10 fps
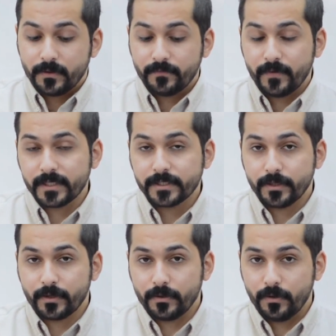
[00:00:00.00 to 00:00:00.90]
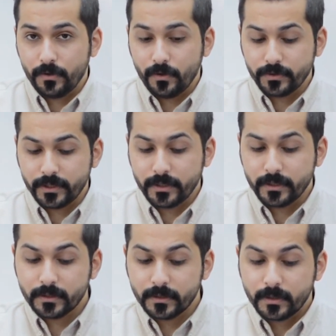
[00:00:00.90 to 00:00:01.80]
faster
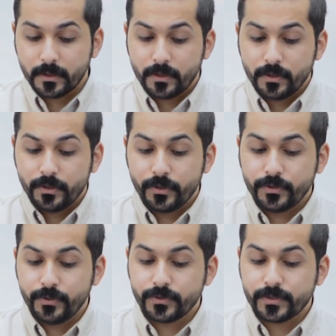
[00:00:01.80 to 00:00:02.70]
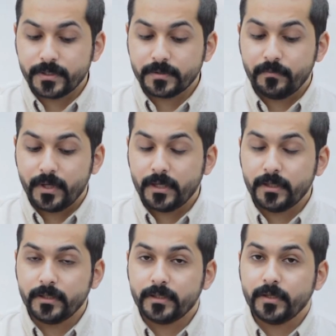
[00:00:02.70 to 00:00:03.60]
unloading, reduces man
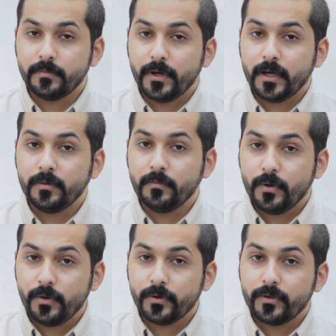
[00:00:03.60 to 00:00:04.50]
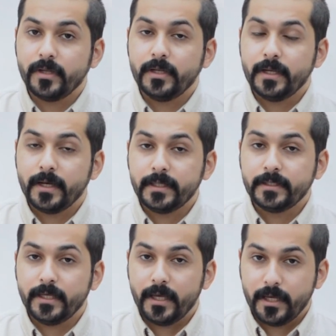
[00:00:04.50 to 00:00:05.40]
entry by more than
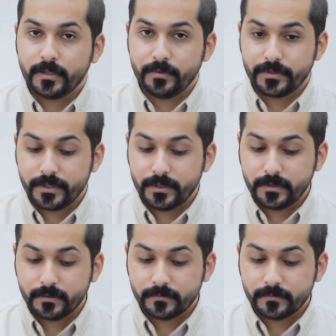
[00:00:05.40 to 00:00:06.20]
98%,